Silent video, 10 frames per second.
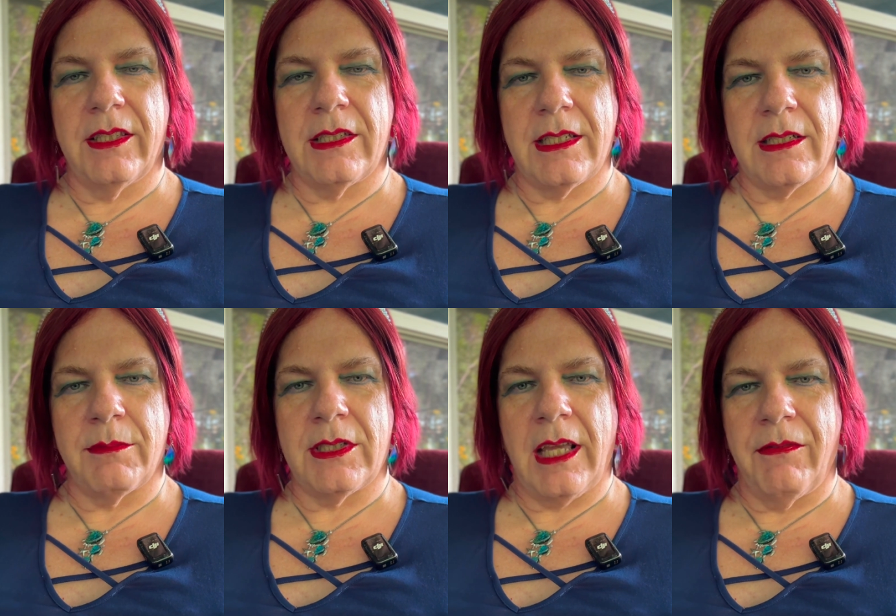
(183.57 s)
the system
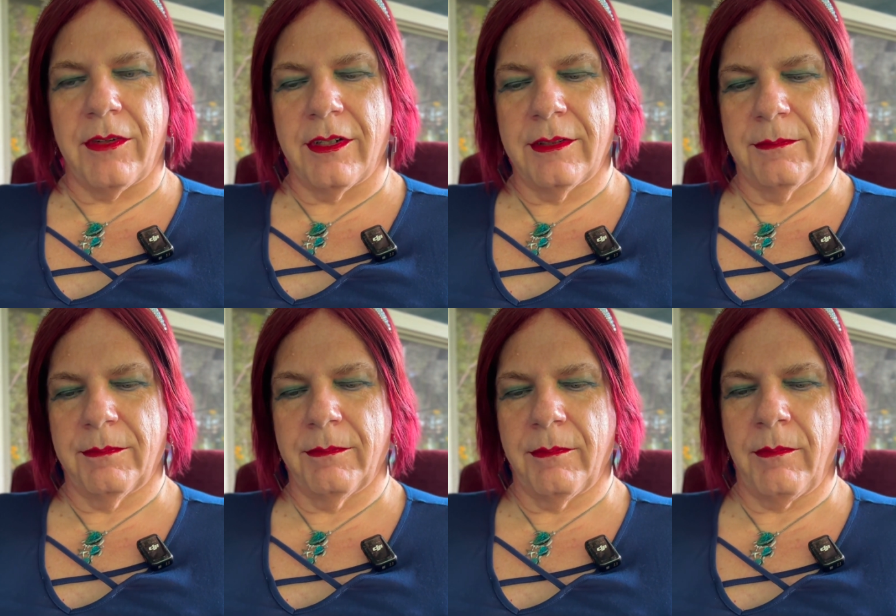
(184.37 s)
safer.
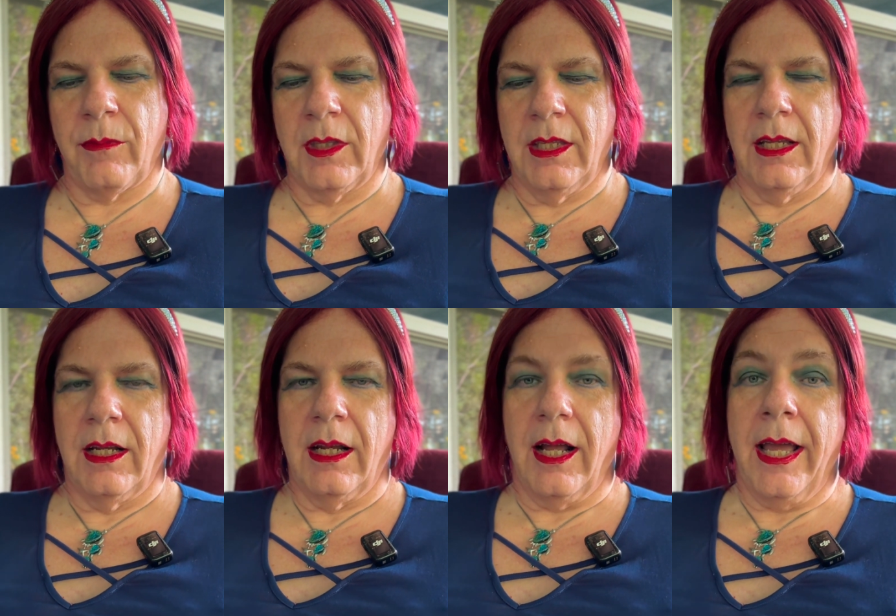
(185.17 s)

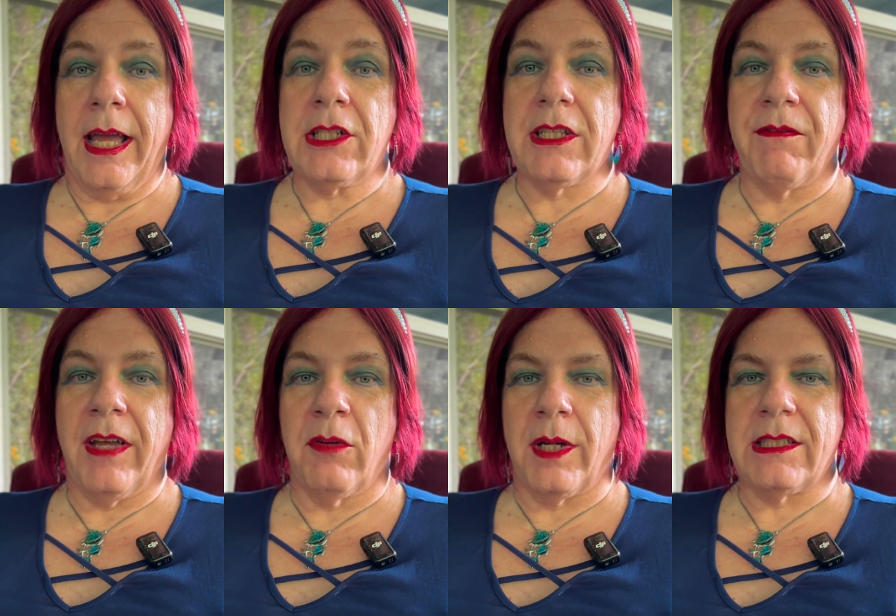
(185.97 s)
I actually
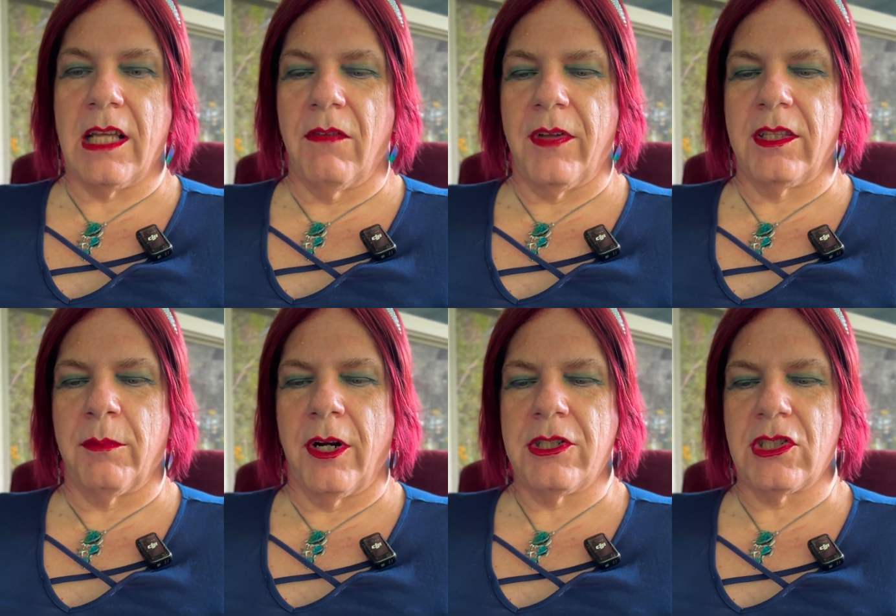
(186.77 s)
found myself at the
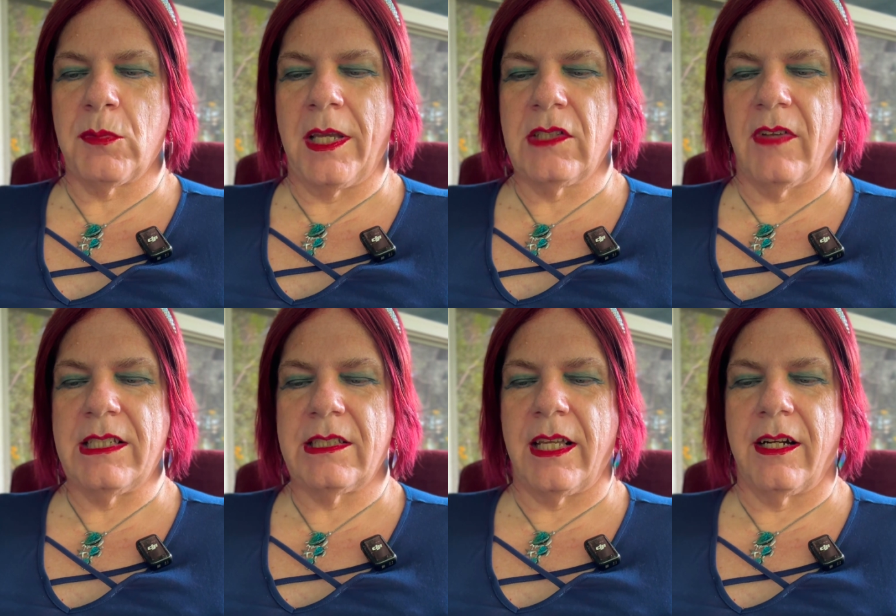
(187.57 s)
Marshall Space Flight
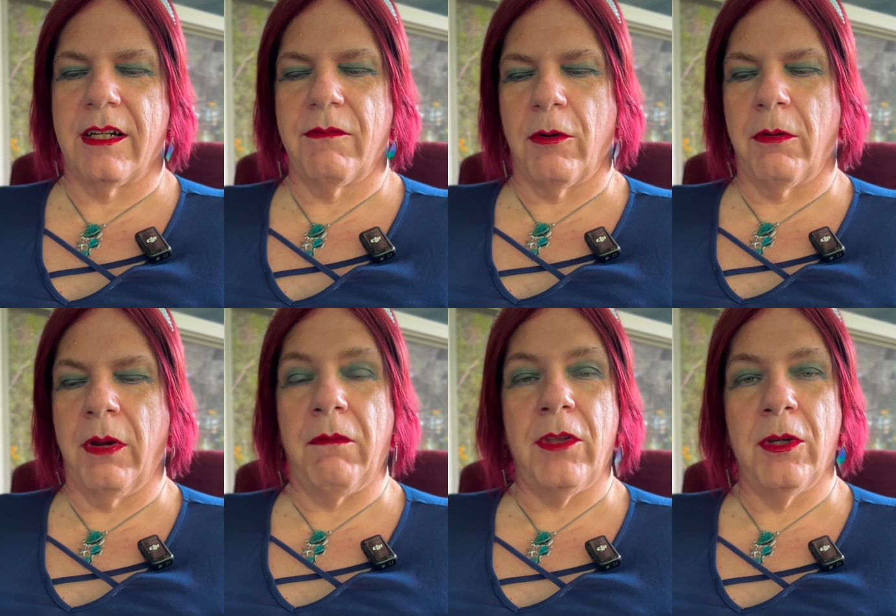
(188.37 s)
Center for a
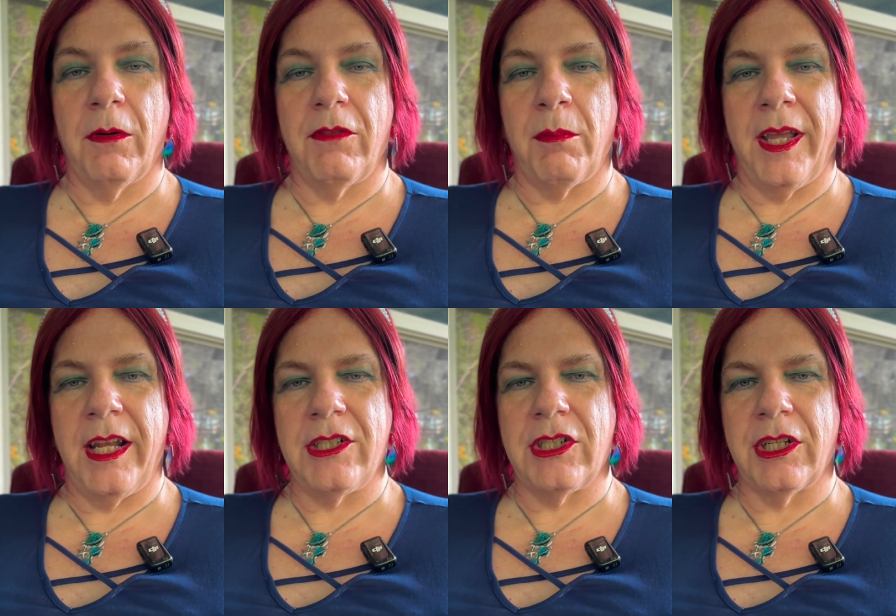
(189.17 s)
review of the main
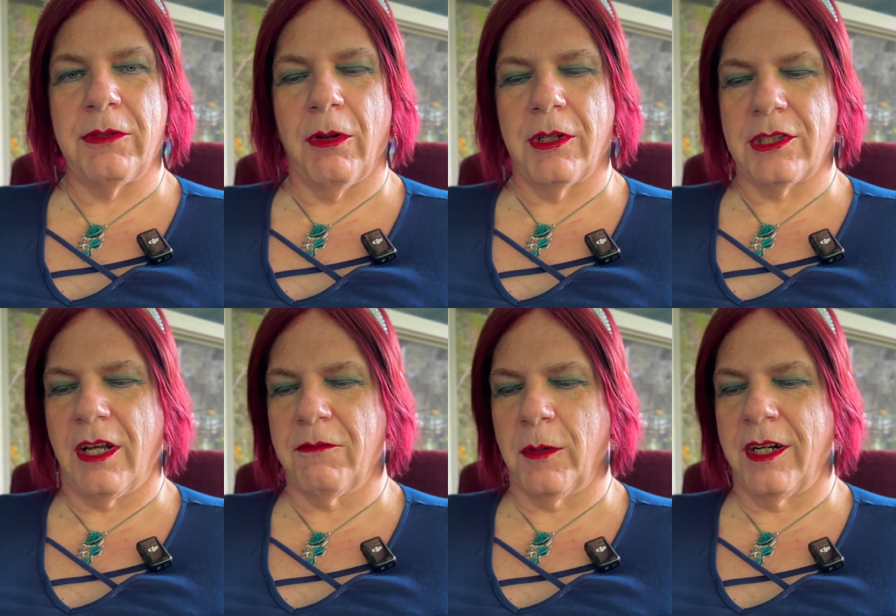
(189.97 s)
engine controller
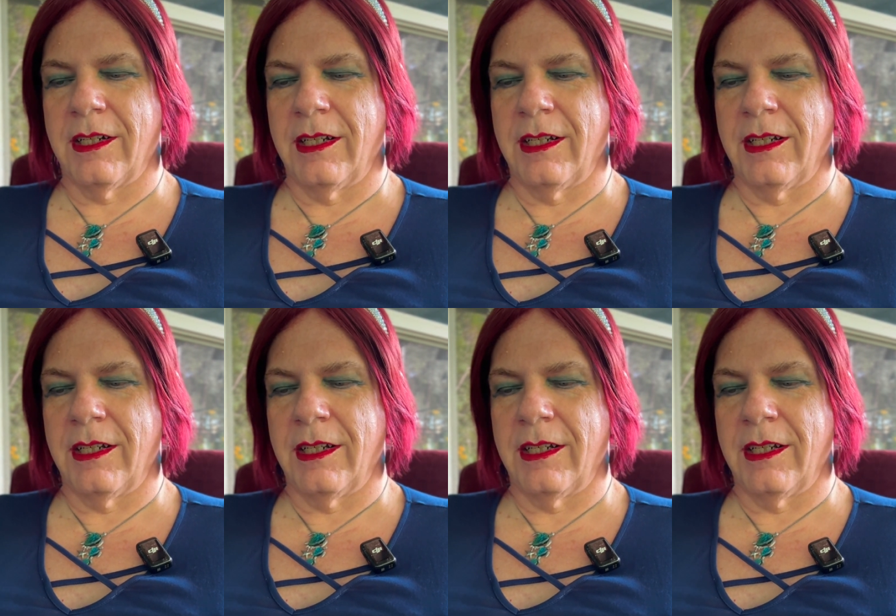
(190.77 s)
software.